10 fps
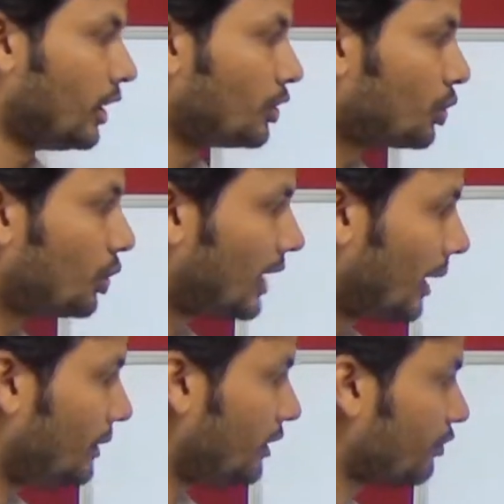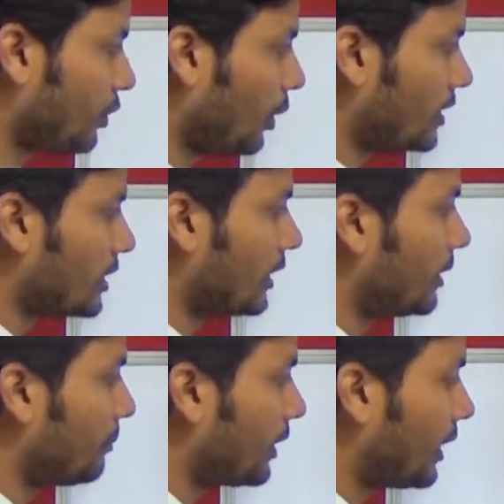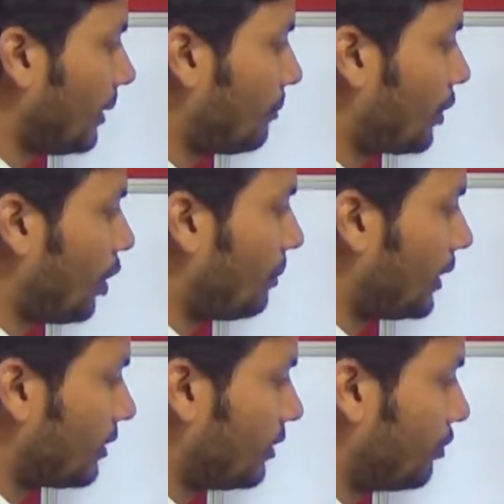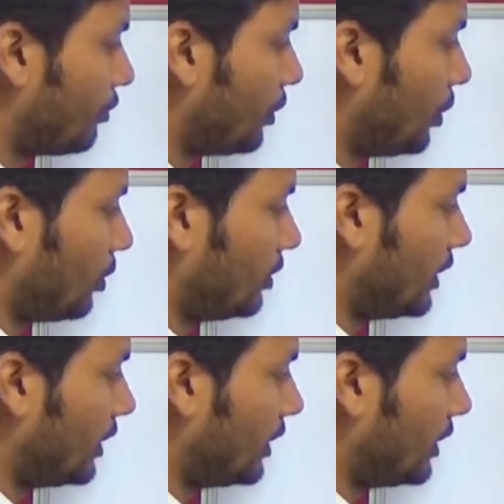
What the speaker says: So laminar flow is nothing but a proper flow